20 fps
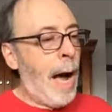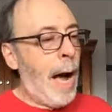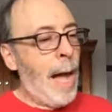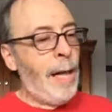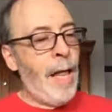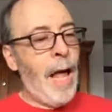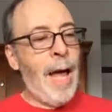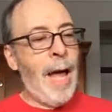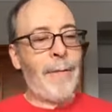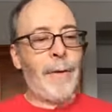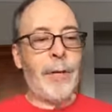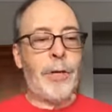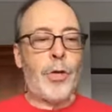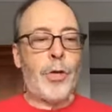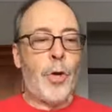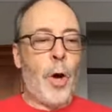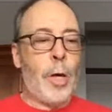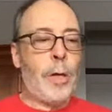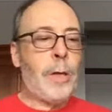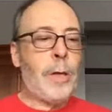I'll have a
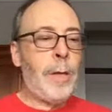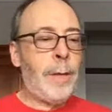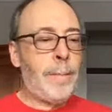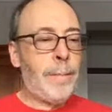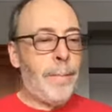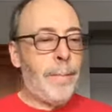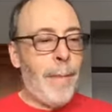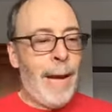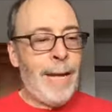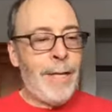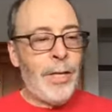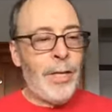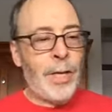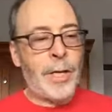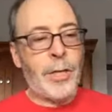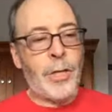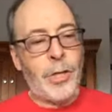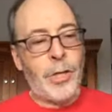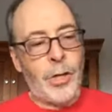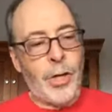chocolate
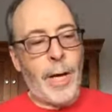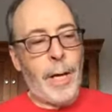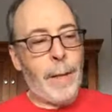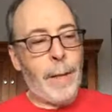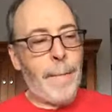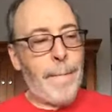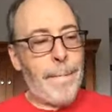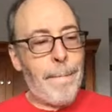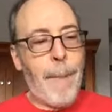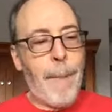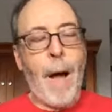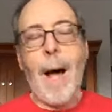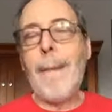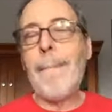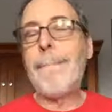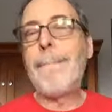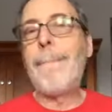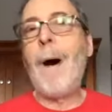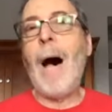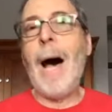magic shell
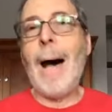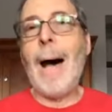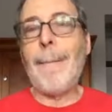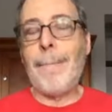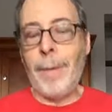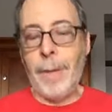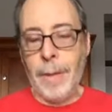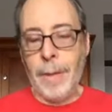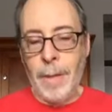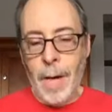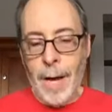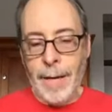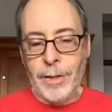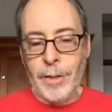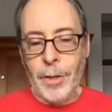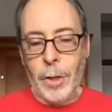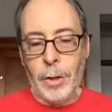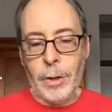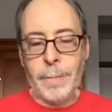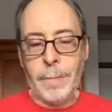bomb pop,
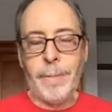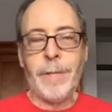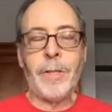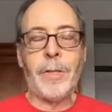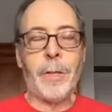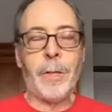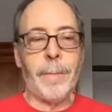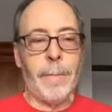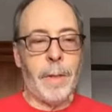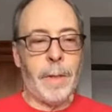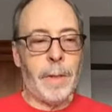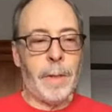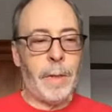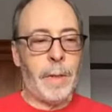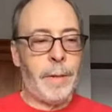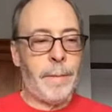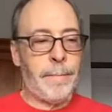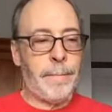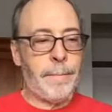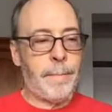I told Mr.
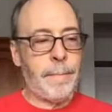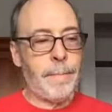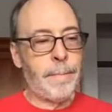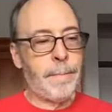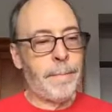Mill.